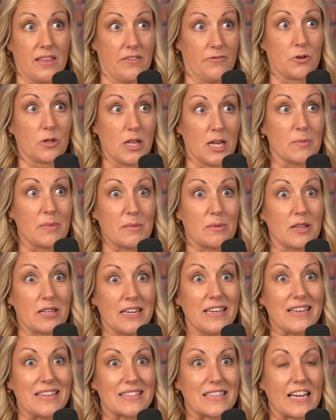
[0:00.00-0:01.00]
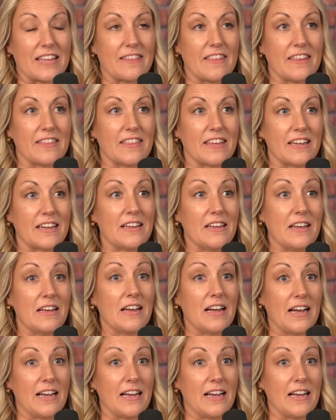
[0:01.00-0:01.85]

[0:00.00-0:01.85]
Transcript: think for a lot of people it is. Yeah, I think that yeah.